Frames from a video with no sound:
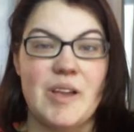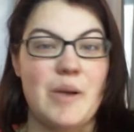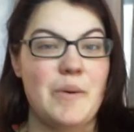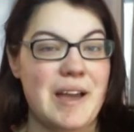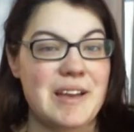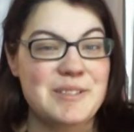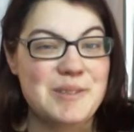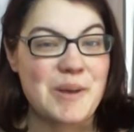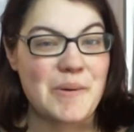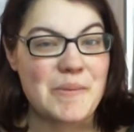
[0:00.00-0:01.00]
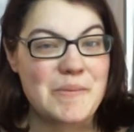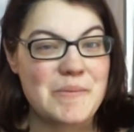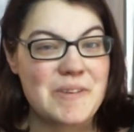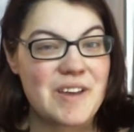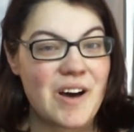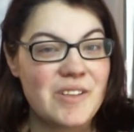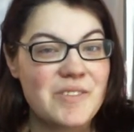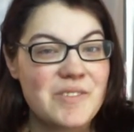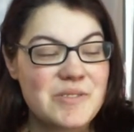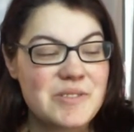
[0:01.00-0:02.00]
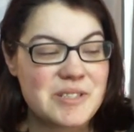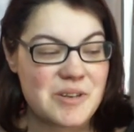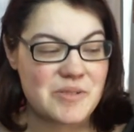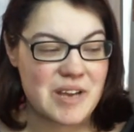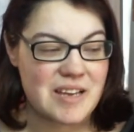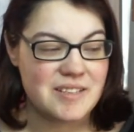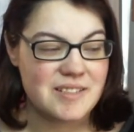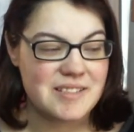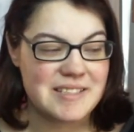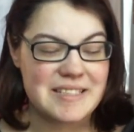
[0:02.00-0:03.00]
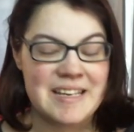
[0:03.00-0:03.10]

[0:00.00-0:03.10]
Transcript: Okay, so with all of those snow days,